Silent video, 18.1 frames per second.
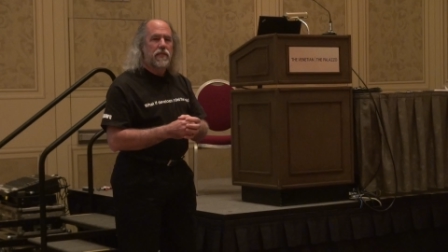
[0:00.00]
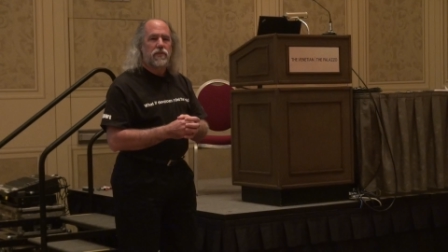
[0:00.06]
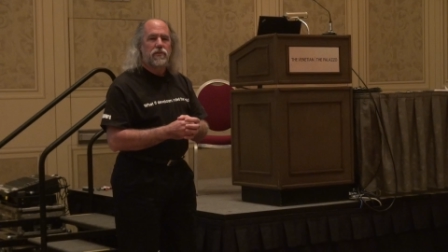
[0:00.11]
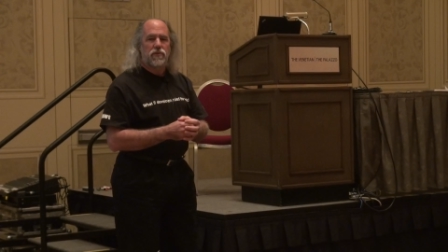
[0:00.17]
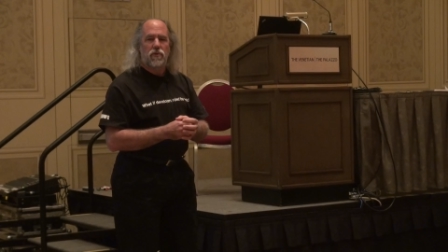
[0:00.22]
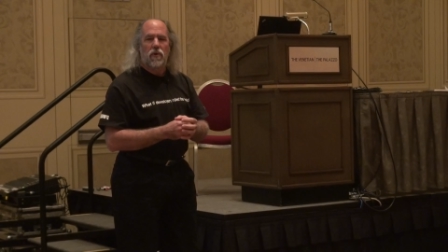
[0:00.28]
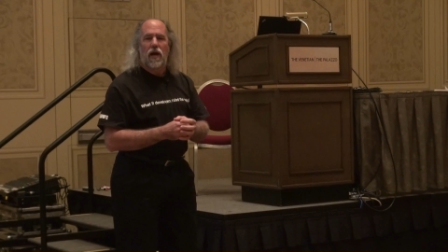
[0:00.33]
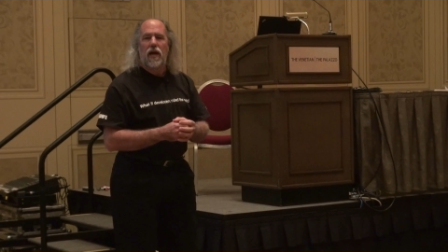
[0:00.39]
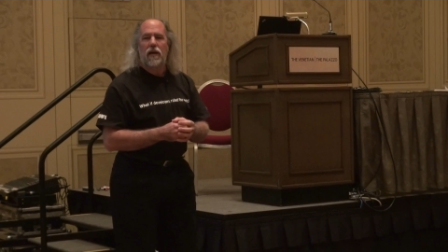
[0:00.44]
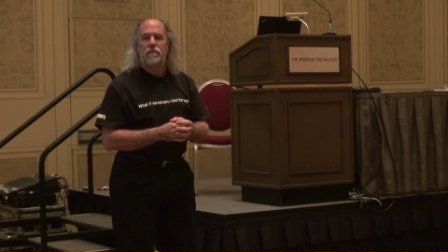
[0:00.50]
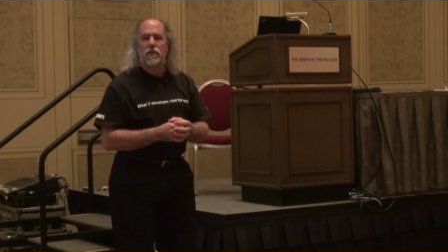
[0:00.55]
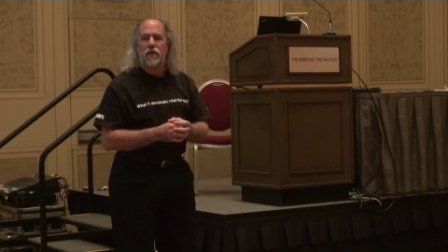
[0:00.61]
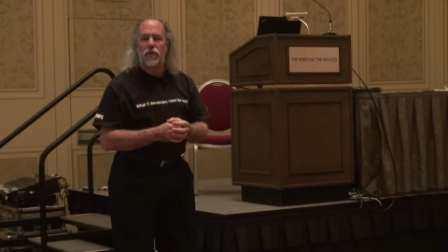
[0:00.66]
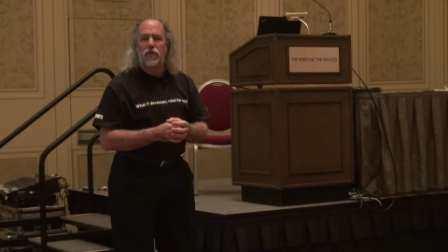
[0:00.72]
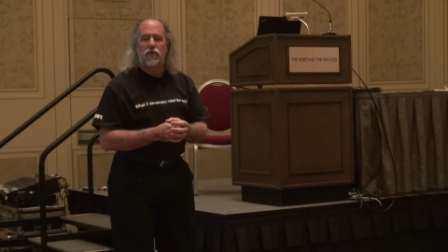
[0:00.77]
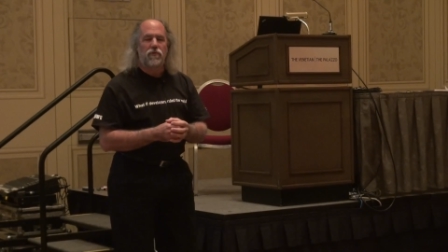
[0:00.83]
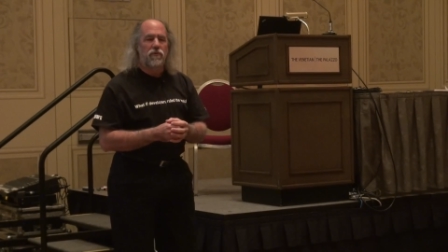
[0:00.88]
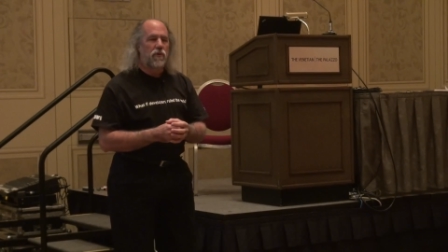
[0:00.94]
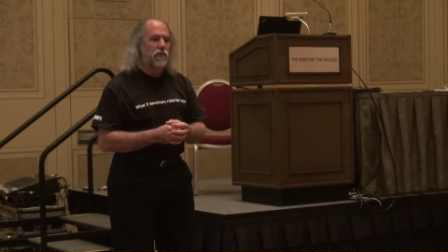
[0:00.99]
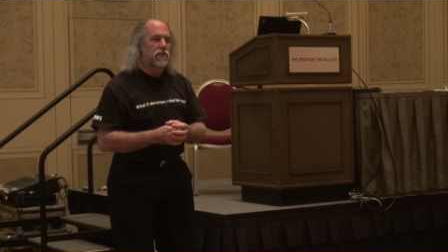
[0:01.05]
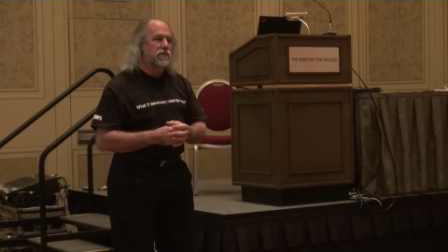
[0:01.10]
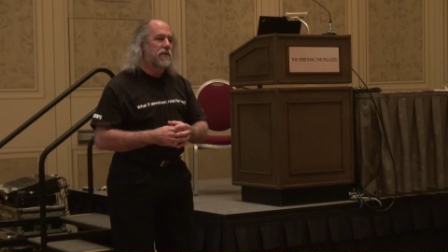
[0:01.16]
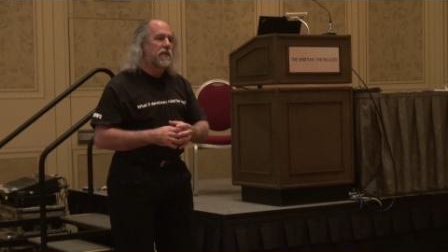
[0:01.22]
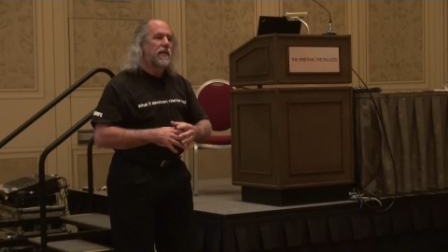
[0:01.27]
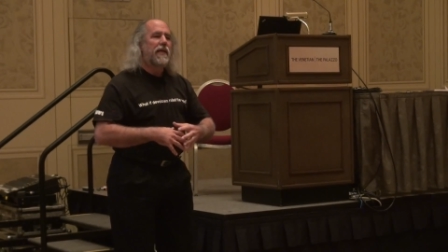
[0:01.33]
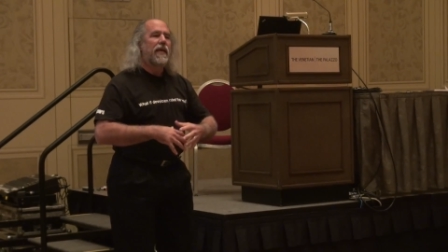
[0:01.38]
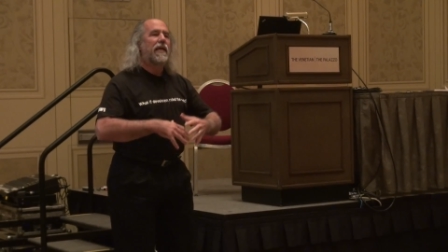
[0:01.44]
describe the universe
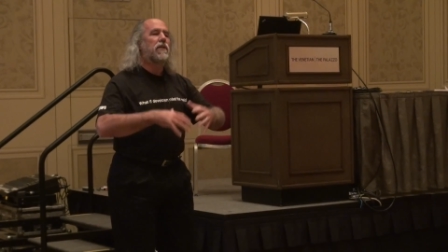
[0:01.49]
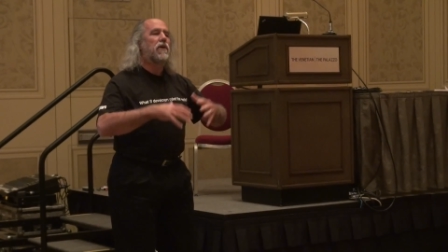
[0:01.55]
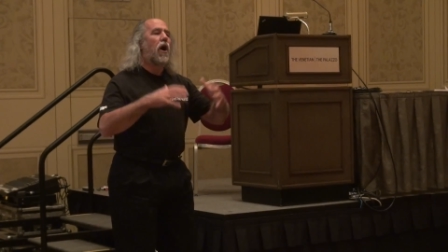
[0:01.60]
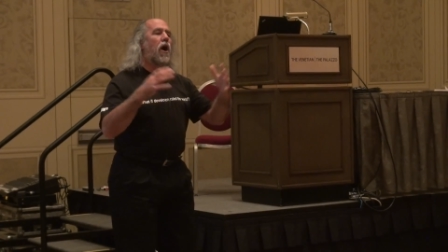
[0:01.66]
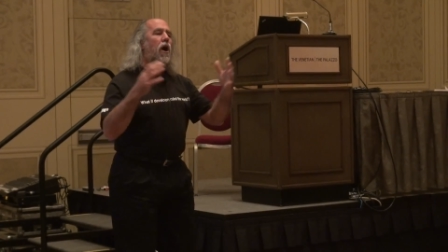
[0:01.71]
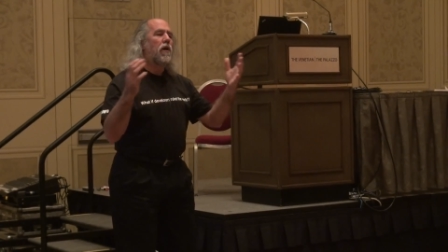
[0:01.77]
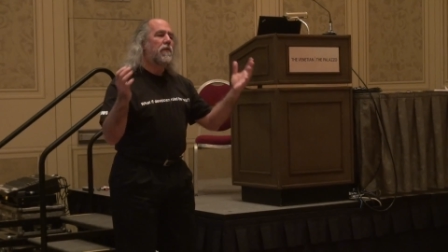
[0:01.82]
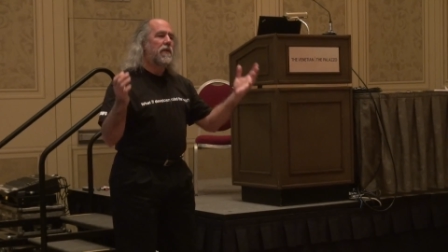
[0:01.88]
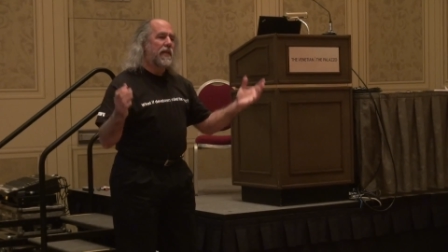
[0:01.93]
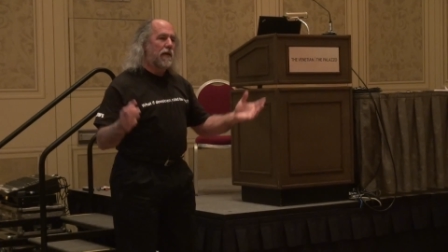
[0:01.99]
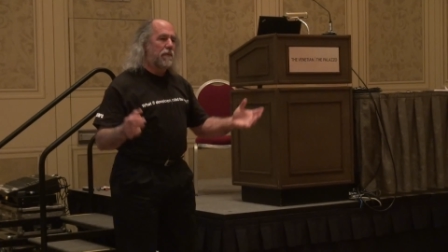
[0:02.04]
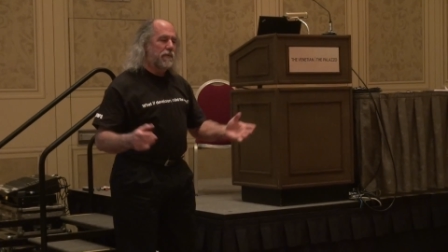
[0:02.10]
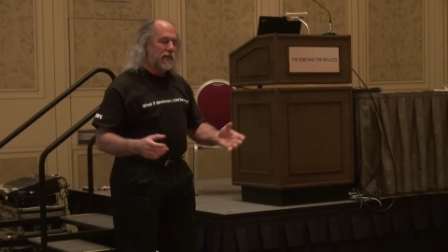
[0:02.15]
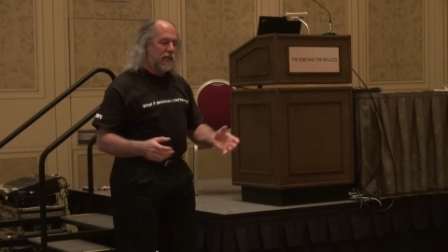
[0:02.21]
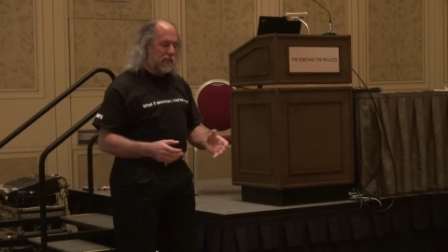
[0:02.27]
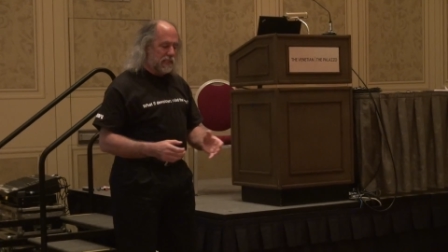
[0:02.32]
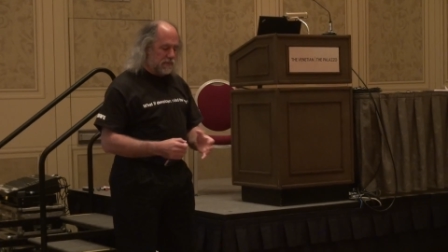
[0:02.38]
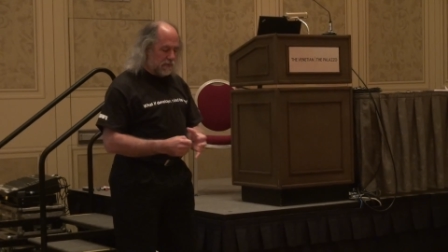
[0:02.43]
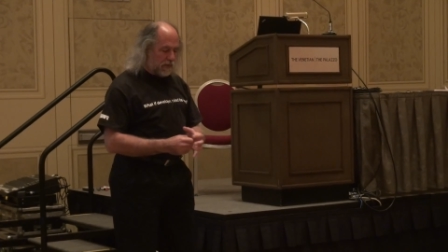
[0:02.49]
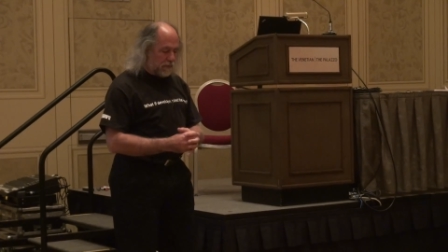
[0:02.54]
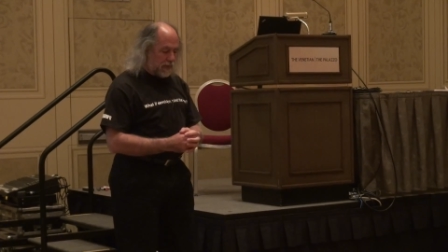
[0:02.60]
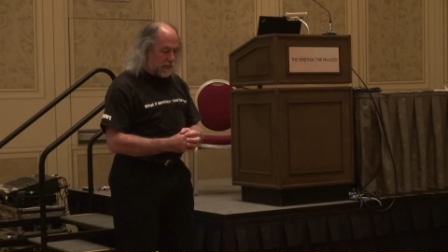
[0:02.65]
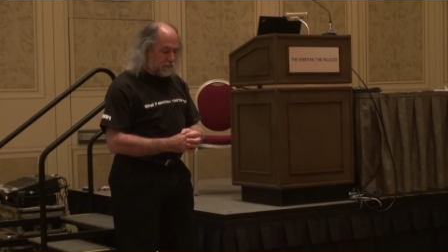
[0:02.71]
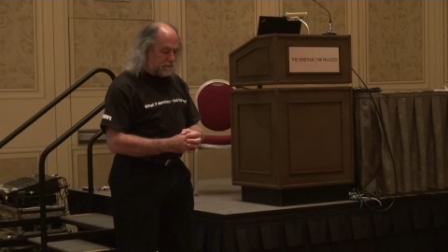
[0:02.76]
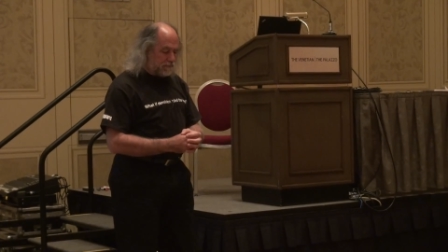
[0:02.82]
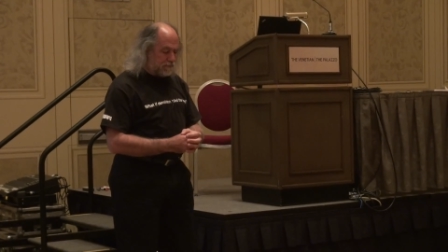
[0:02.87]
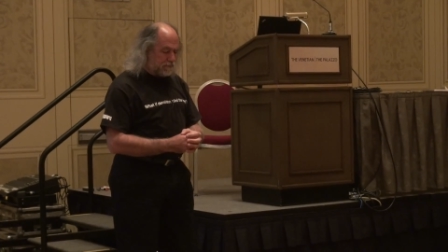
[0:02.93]
and all that emanates from it,